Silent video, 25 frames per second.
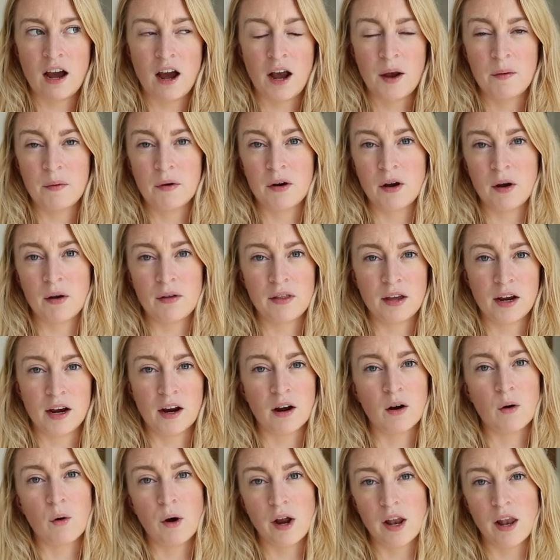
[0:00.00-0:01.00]
I would go
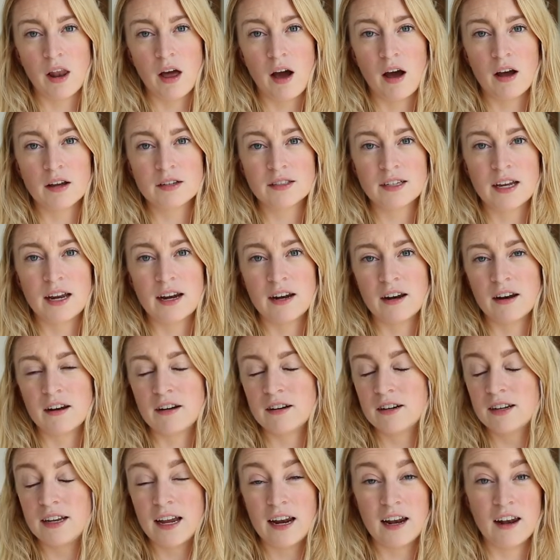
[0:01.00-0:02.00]
there quite a lot
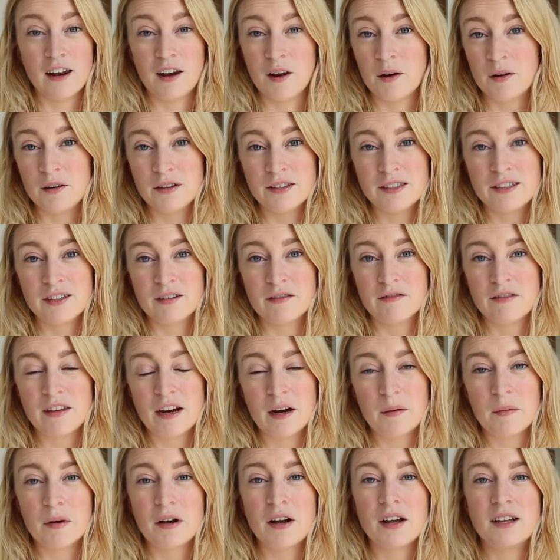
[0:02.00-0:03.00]
and get a load of stuff
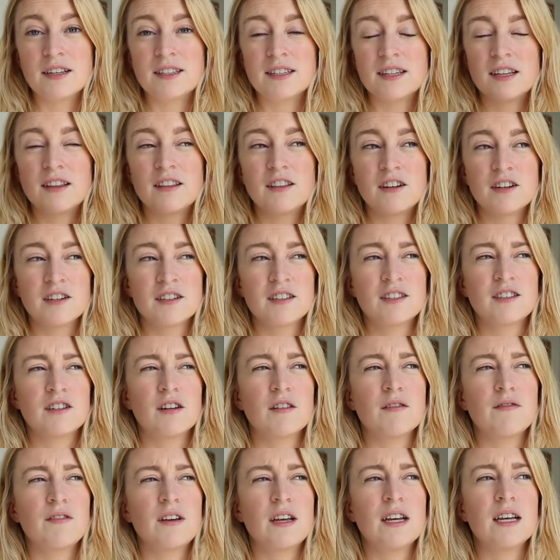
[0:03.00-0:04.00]
there because their
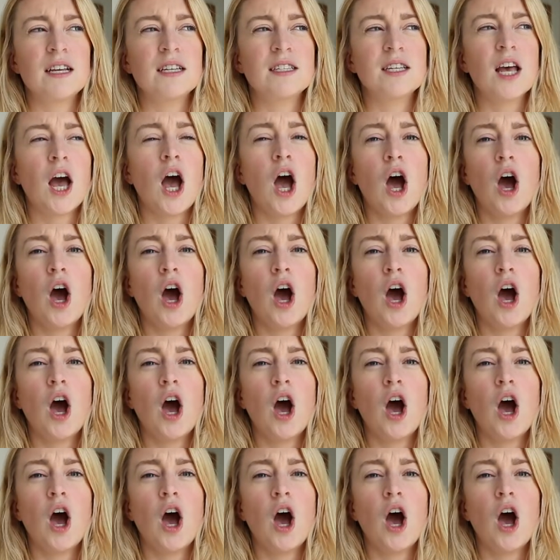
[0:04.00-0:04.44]
stuff is